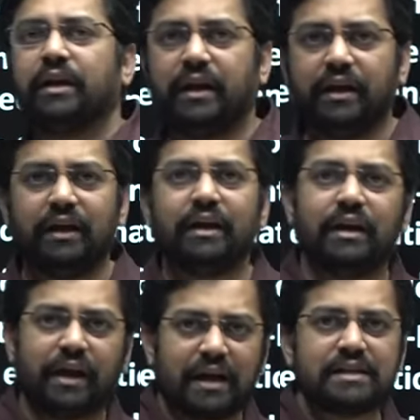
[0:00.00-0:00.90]
in
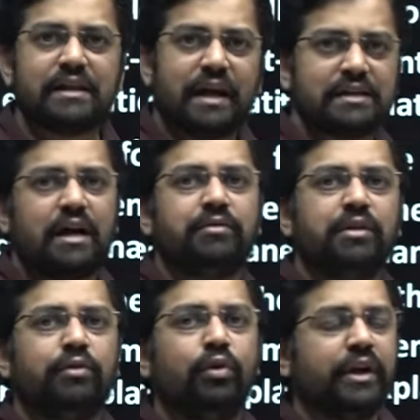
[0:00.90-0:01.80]
as as after
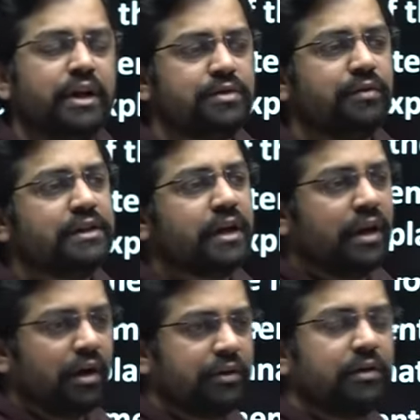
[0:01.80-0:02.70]
four years, once the
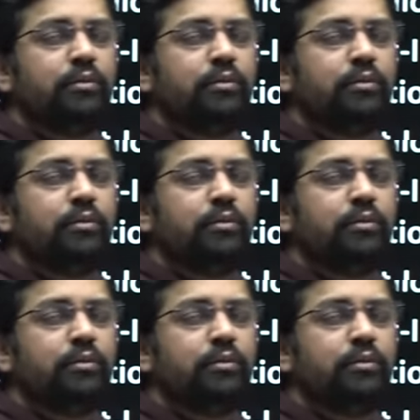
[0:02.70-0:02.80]
Khilafat